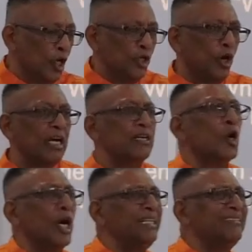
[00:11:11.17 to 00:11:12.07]
Your
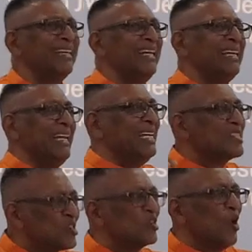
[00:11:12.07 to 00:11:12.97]
anointing
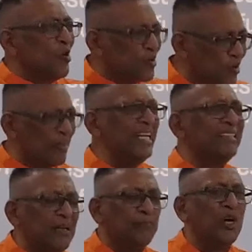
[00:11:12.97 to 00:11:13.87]
is so great
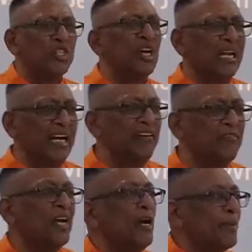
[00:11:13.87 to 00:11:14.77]
upon your life
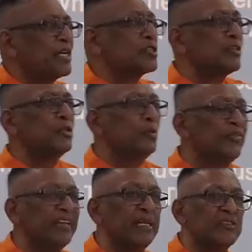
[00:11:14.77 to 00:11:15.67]
because of two
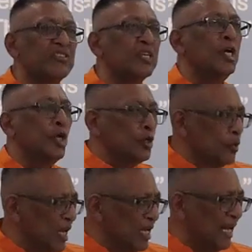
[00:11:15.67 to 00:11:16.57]
things.
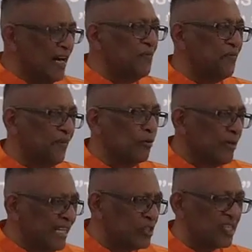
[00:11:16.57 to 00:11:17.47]
You love
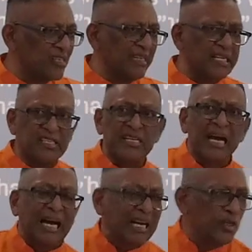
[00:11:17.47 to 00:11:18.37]
righteousness
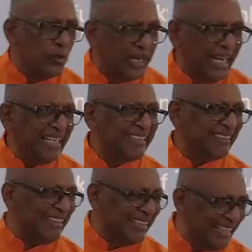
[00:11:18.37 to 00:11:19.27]
and you
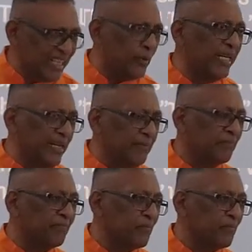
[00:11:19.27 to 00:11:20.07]
hate iniquity.